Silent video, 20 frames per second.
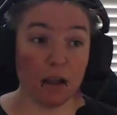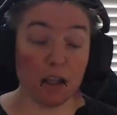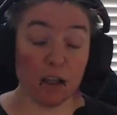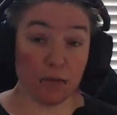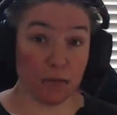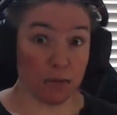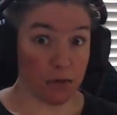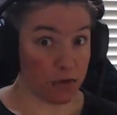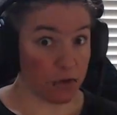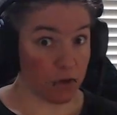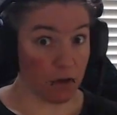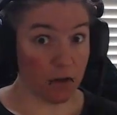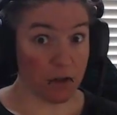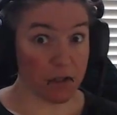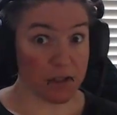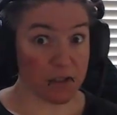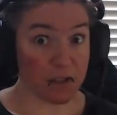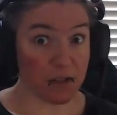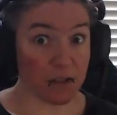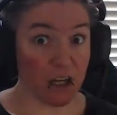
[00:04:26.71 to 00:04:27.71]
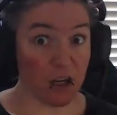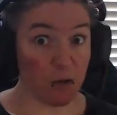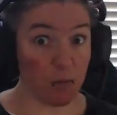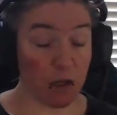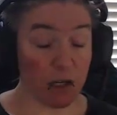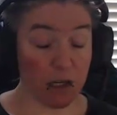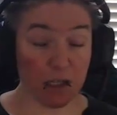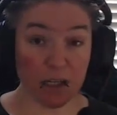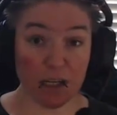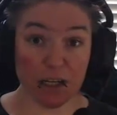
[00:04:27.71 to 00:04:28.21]
If your dog is
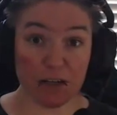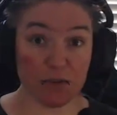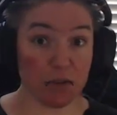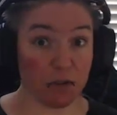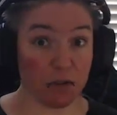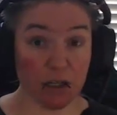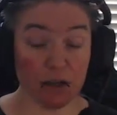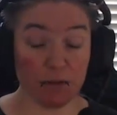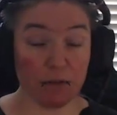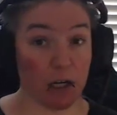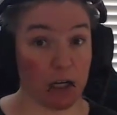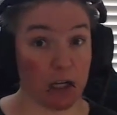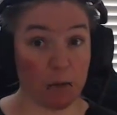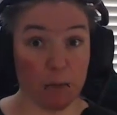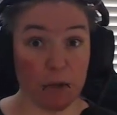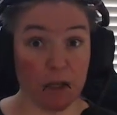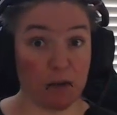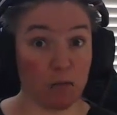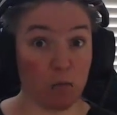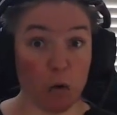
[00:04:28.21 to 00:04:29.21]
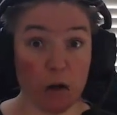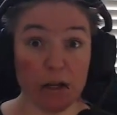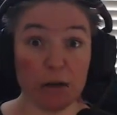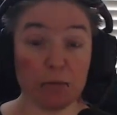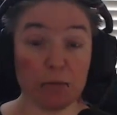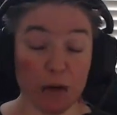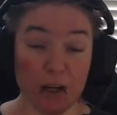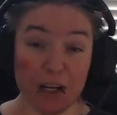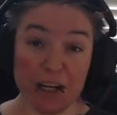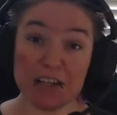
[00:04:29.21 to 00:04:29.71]
diabetic, I do not recommend
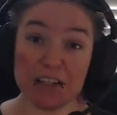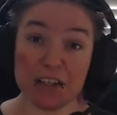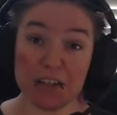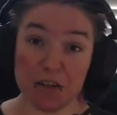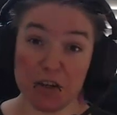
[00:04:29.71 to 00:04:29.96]
white rice,